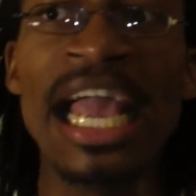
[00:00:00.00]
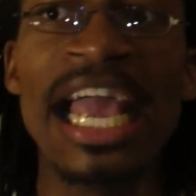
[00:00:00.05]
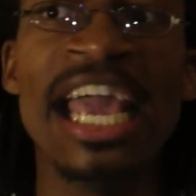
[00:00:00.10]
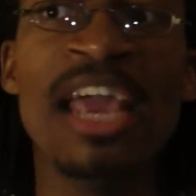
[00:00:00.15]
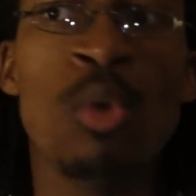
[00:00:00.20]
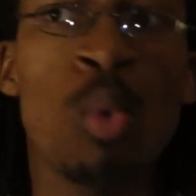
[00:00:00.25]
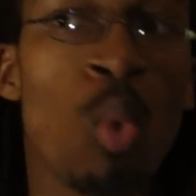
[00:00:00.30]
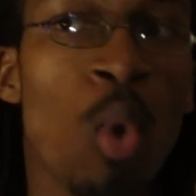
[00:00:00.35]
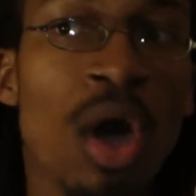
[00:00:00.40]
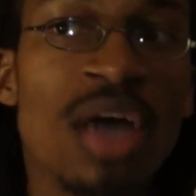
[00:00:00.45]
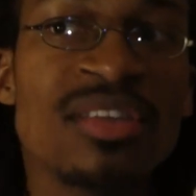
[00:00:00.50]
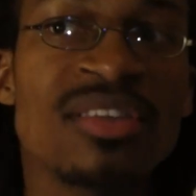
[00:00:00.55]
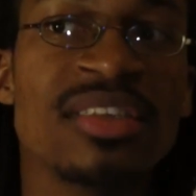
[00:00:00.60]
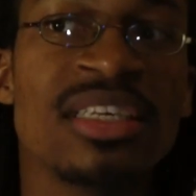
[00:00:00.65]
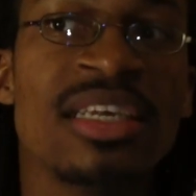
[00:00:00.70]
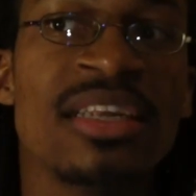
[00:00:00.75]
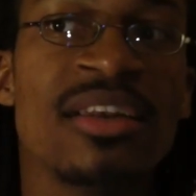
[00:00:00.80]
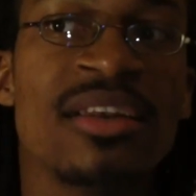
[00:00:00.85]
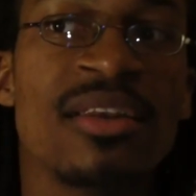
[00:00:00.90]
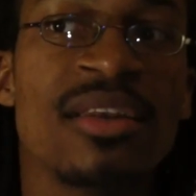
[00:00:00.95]
It
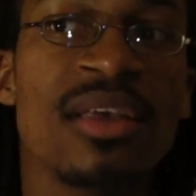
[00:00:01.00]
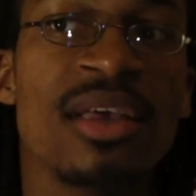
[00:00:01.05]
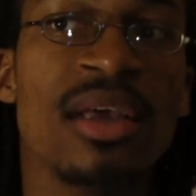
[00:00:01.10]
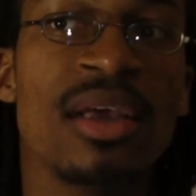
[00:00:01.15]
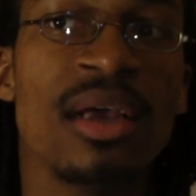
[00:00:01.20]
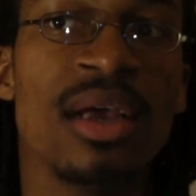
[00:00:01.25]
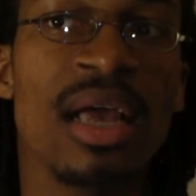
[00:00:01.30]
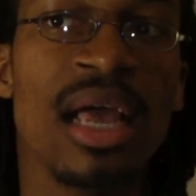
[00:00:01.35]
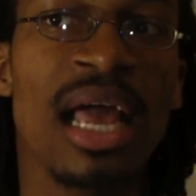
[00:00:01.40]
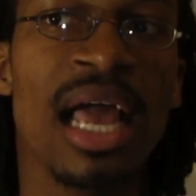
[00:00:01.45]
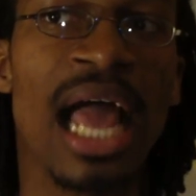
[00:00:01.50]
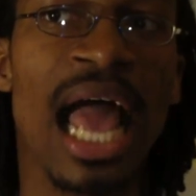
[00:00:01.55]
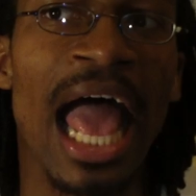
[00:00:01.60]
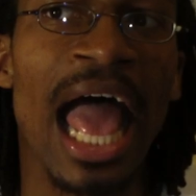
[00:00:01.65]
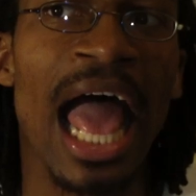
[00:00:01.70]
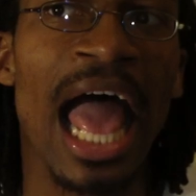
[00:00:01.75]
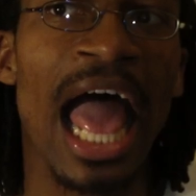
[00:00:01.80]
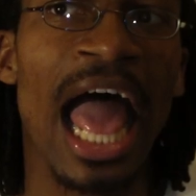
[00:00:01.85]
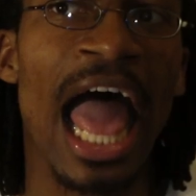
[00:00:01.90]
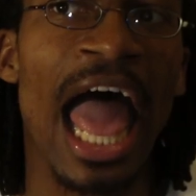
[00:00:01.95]
wasn't
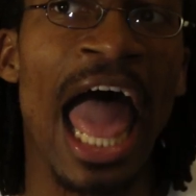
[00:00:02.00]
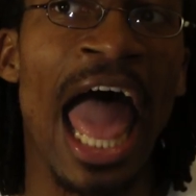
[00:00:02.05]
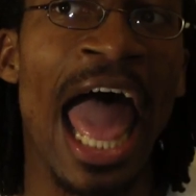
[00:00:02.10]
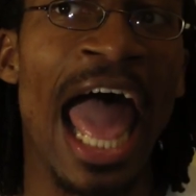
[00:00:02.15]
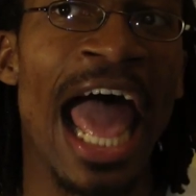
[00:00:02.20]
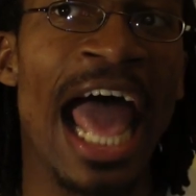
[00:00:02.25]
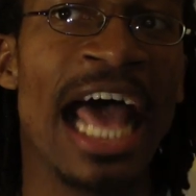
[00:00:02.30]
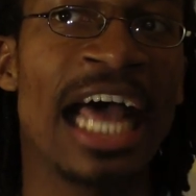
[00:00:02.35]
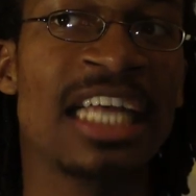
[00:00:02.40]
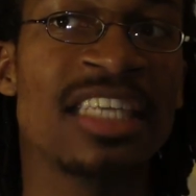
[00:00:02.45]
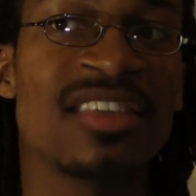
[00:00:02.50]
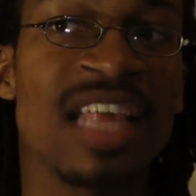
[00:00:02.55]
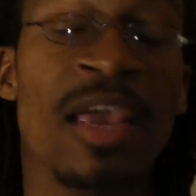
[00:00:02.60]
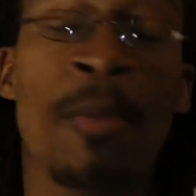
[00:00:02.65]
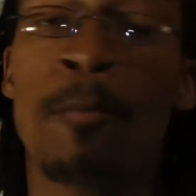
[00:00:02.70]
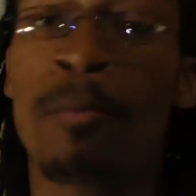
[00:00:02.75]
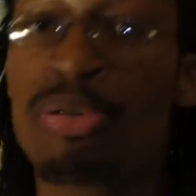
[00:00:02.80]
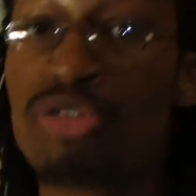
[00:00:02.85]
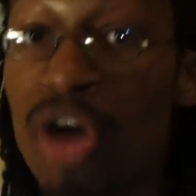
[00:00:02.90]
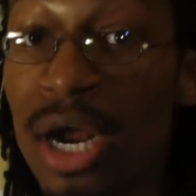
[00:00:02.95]
as
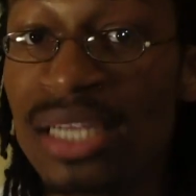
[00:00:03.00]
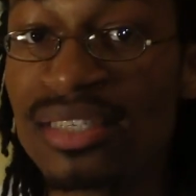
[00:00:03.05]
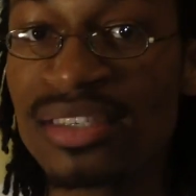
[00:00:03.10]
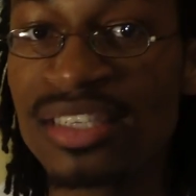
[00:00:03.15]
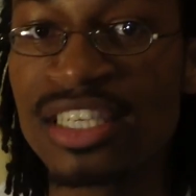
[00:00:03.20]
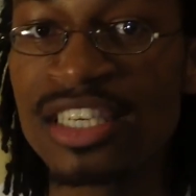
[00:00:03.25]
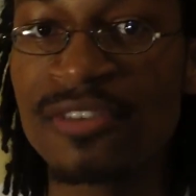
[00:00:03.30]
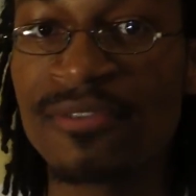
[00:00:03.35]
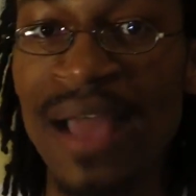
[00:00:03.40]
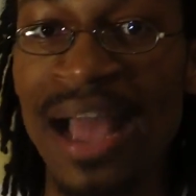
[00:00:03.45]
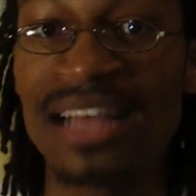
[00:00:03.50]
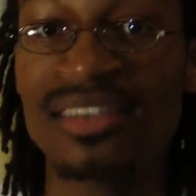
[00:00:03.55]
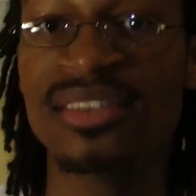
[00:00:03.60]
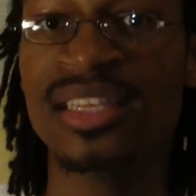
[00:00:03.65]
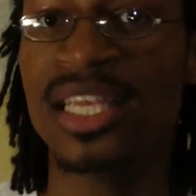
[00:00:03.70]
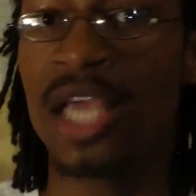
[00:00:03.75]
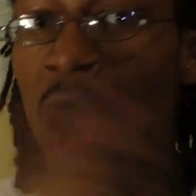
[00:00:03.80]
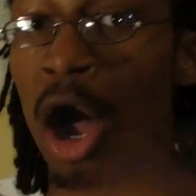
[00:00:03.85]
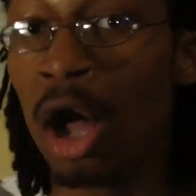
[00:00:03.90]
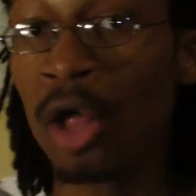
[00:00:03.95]
impressive as
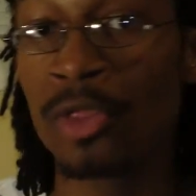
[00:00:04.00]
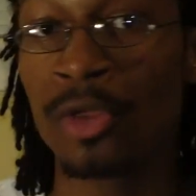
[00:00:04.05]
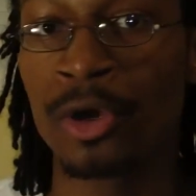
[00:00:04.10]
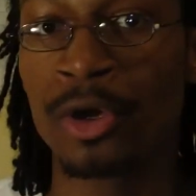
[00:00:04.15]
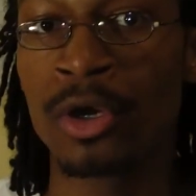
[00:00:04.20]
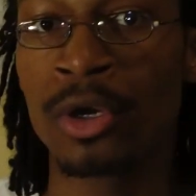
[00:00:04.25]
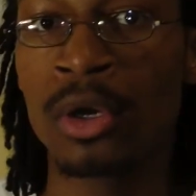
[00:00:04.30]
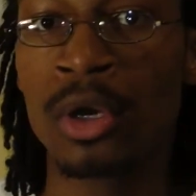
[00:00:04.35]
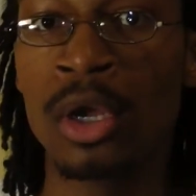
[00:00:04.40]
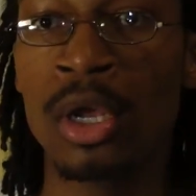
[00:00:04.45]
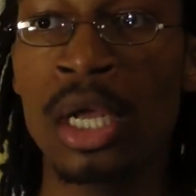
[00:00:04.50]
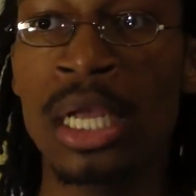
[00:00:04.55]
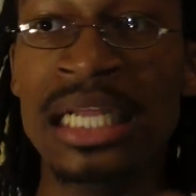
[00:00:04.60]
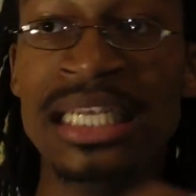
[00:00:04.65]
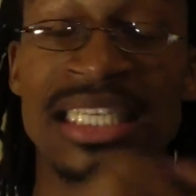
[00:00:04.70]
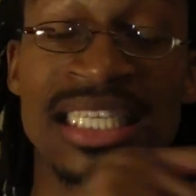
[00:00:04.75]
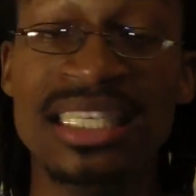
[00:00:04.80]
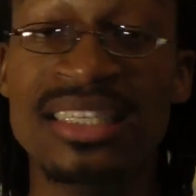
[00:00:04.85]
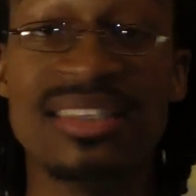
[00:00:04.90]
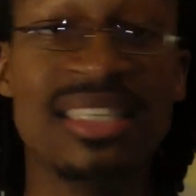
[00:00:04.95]
the other
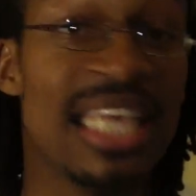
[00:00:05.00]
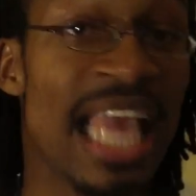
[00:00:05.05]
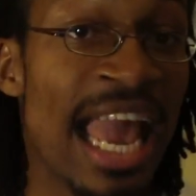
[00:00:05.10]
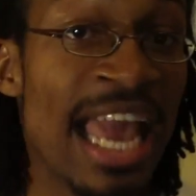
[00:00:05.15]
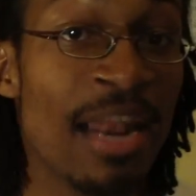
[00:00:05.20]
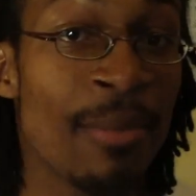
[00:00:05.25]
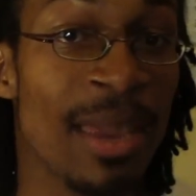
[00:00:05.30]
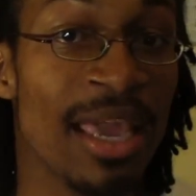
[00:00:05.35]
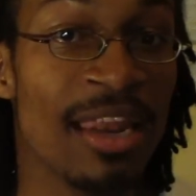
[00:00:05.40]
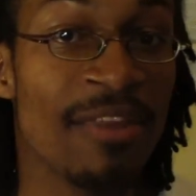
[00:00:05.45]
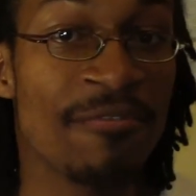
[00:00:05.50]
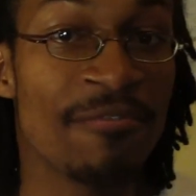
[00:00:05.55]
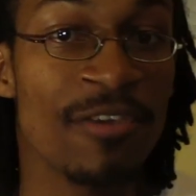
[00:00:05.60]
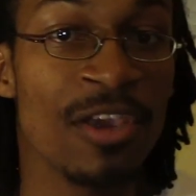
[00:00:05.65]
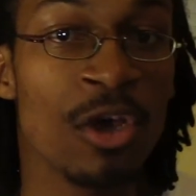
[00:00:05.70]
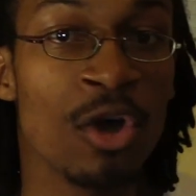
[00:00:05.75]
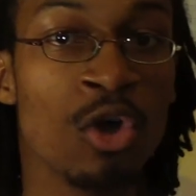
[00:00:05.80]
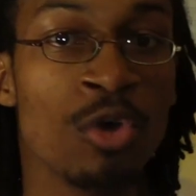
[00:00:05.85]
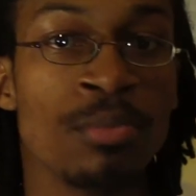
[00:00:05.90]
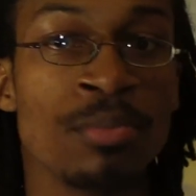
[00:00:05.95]
DC animated
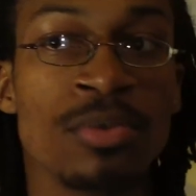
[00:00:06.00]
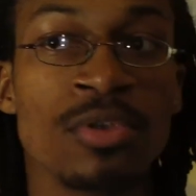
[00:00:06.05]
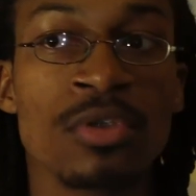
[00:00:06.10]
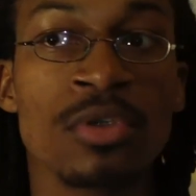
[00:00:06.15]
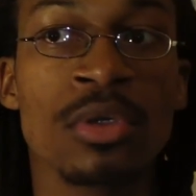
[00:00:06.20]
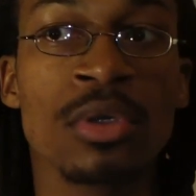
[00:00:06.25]
films,